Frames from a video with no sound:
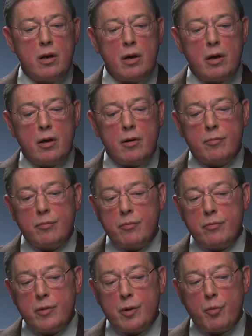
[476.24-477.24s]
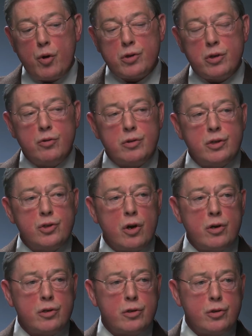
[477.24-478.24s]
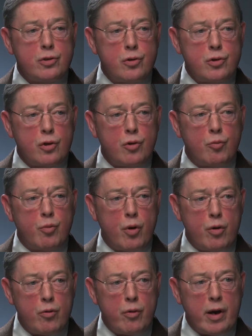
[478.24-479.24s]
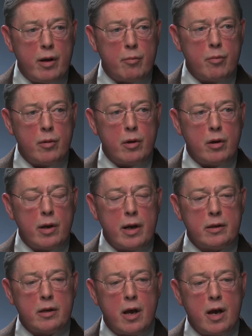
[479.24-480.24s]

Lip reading: the person who's in charge of the surgical program at the